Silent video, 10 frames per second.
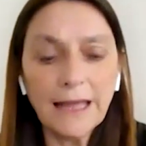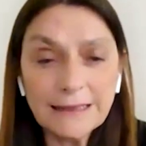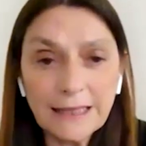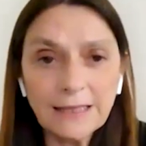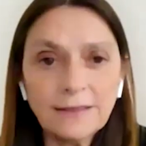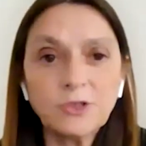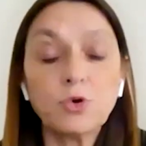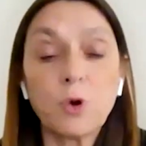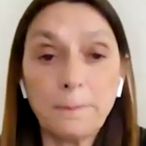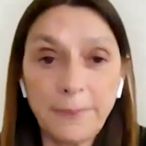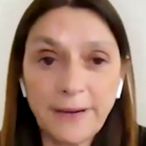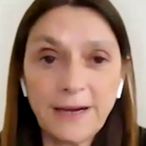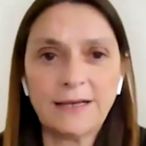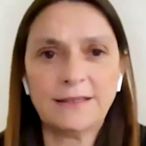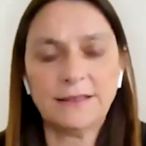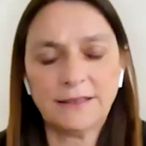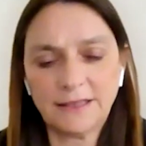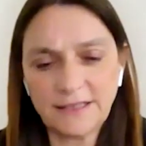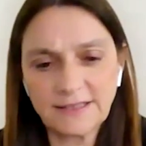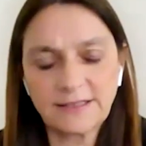And then to compare
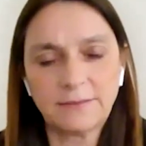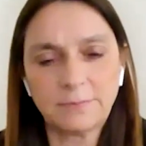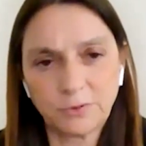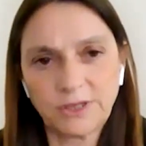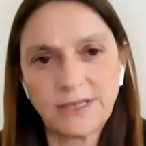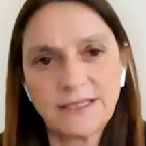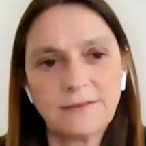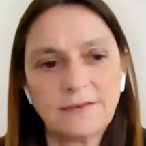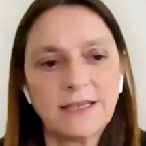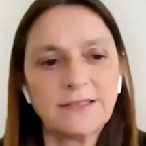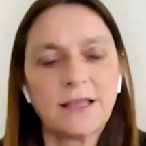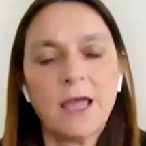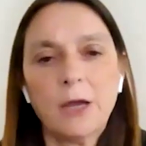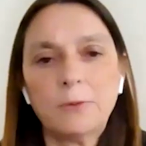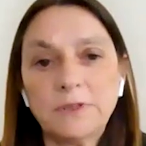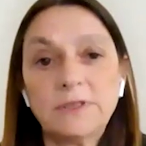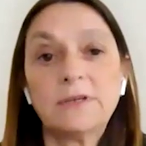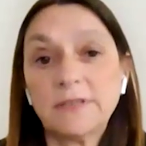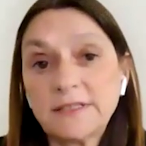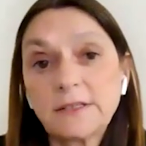this potential risk with
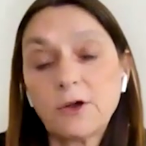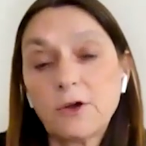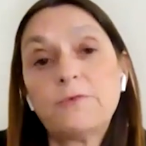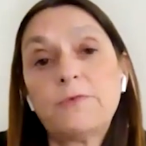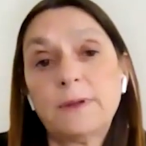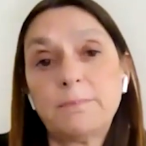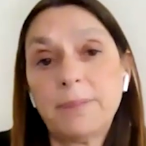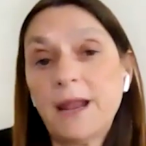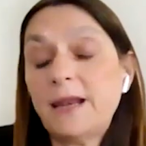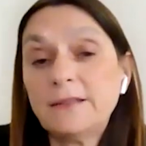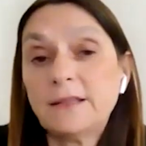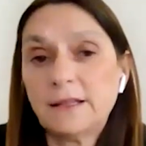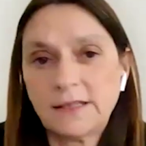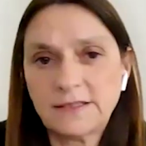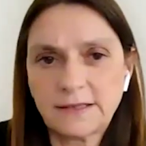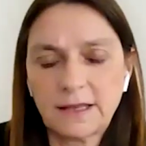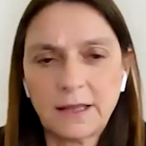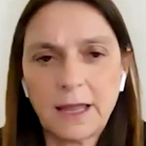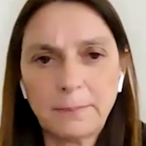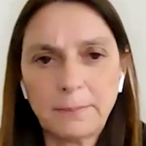the risk of a planet that is
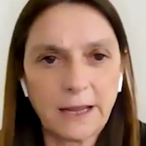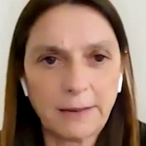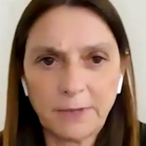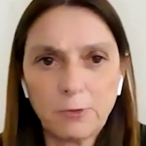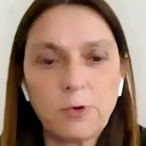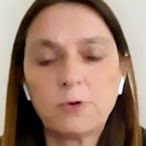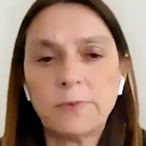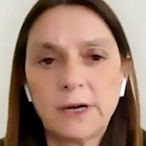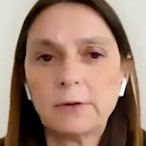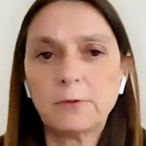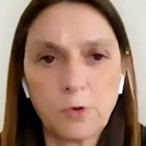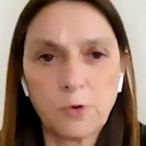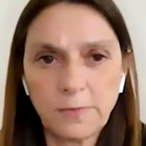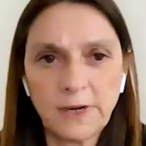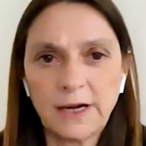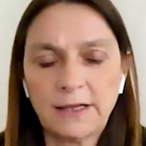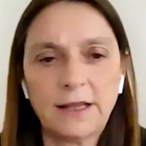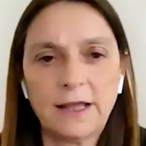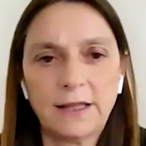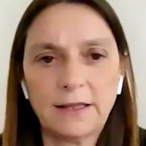becoming warmer and warmer
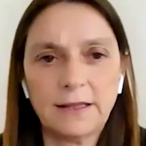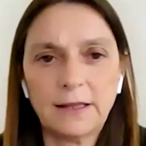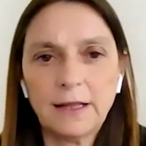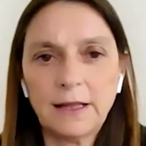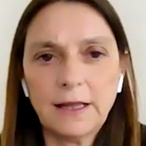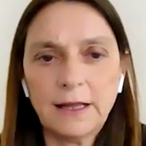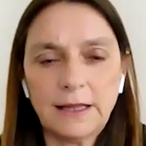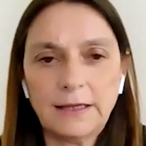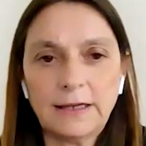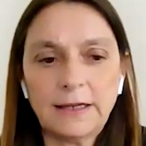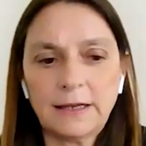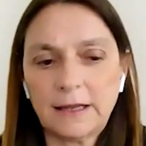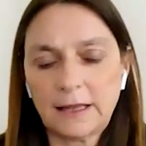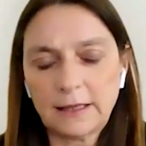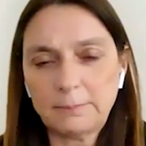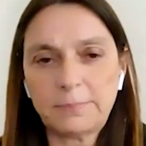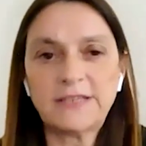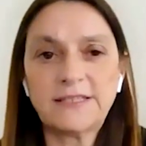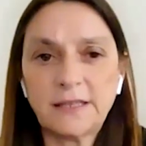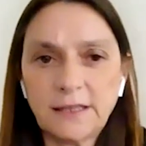and in
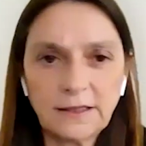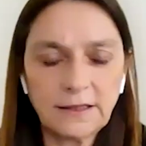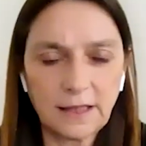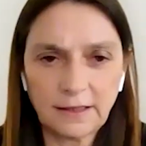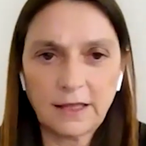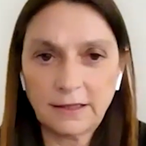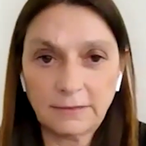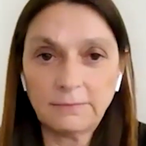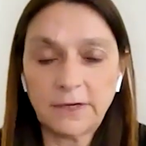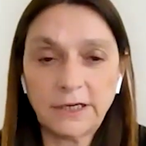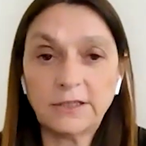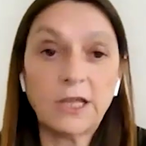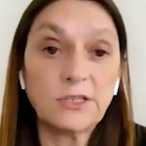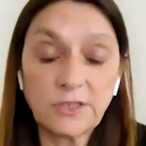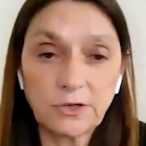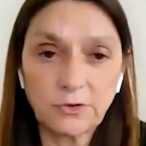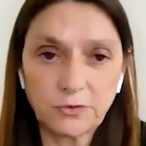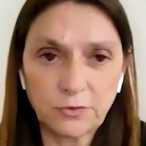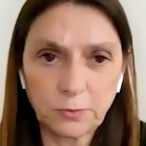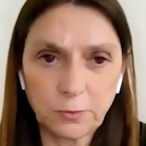unprecedented and very
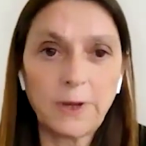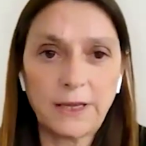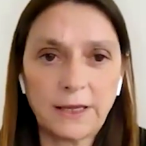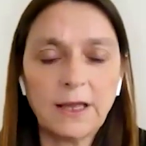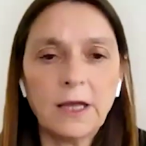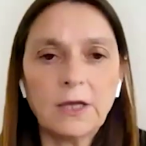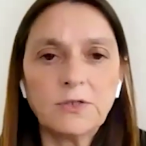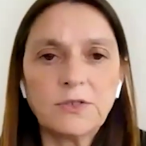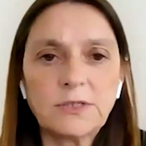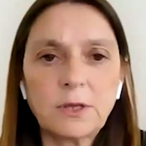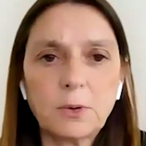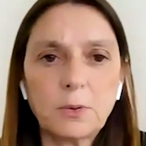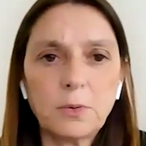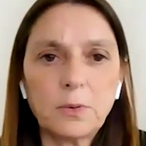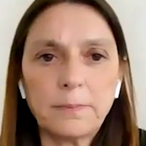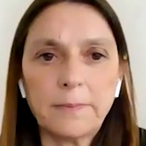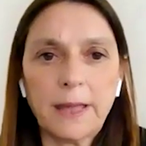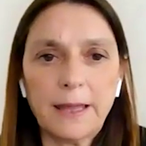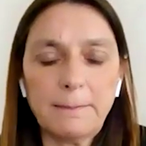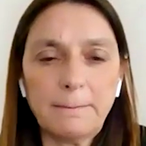dangerous way. So